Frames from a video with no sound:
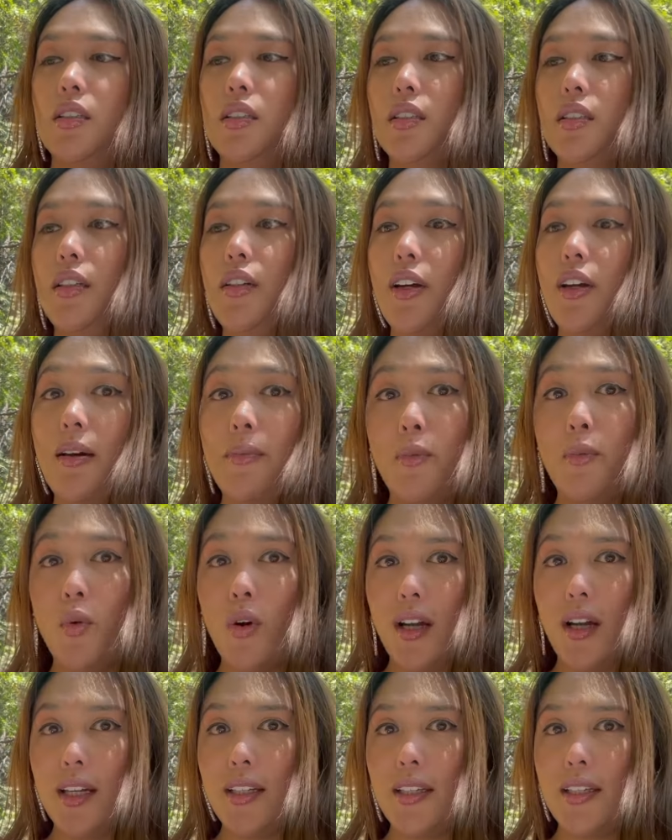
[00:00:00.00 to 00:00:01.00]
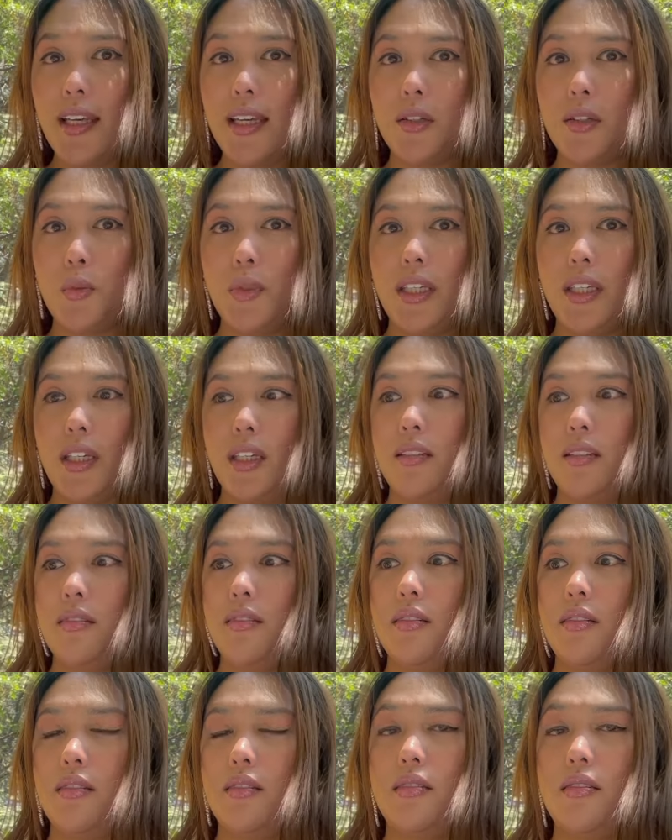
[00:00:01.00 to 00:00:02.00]
grab one, and we
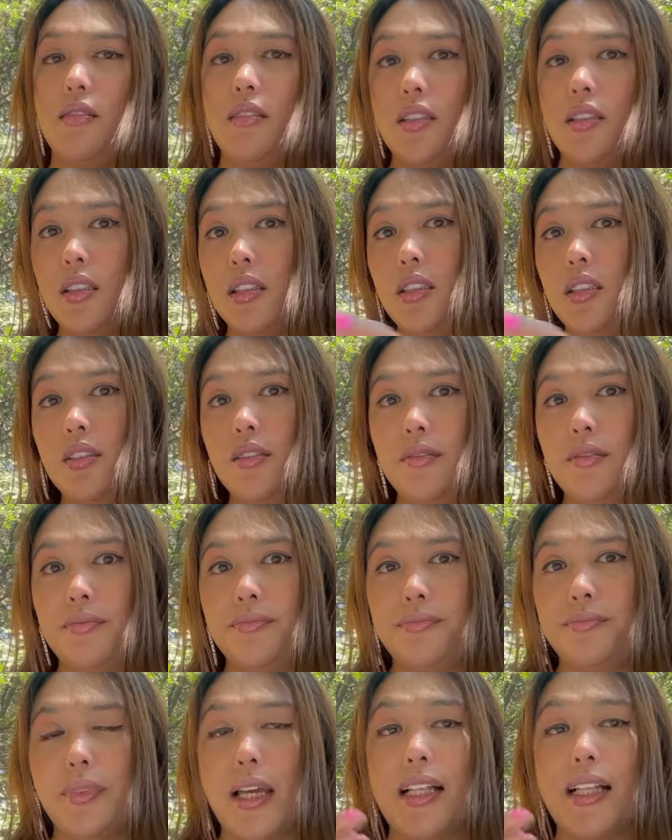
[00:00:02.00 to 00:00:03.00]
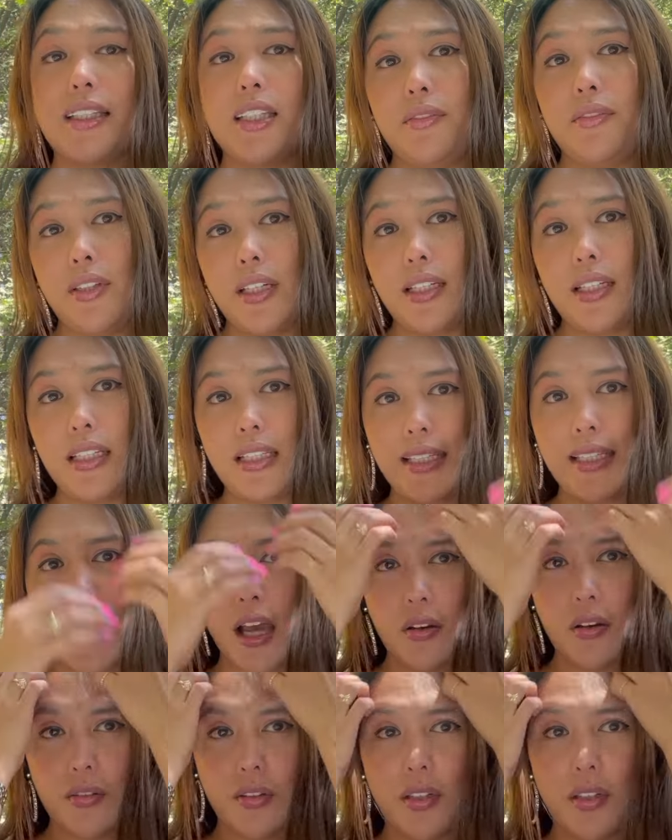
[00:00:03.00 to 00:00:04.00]
can I'll give you a
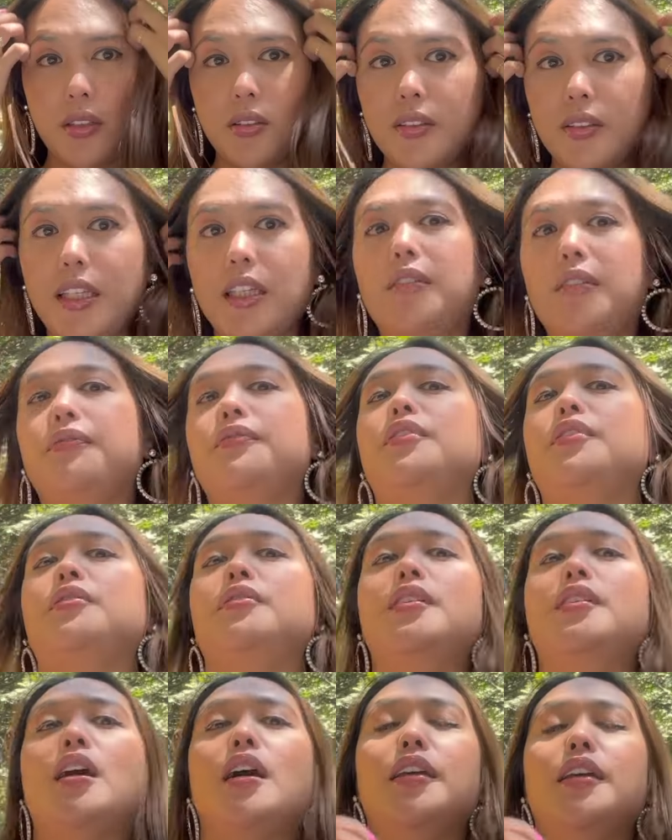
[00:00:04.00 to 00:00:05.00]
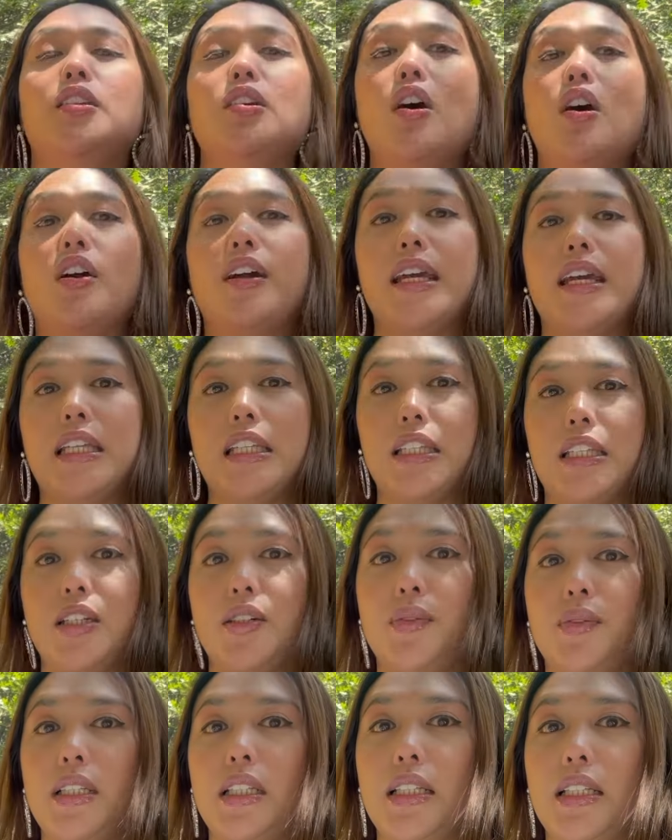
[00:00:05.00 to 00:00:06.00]
discount code if you guys are
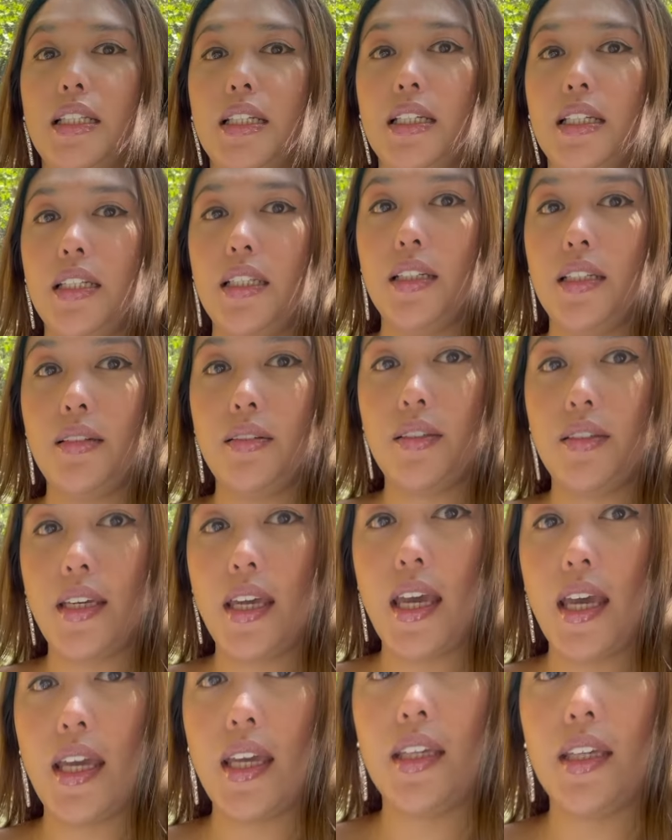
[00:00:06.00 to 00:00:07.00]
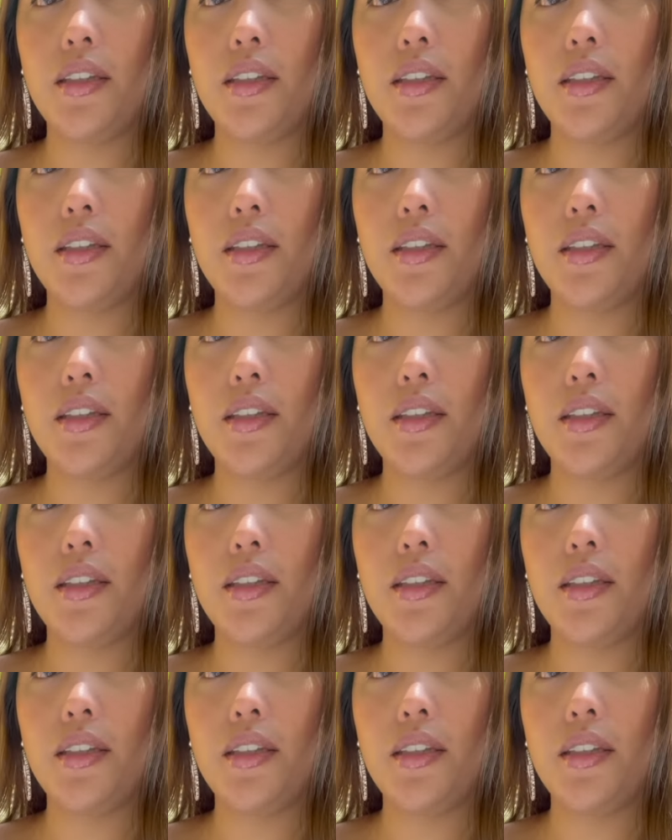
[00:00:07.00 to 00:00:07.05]
interested. Okay,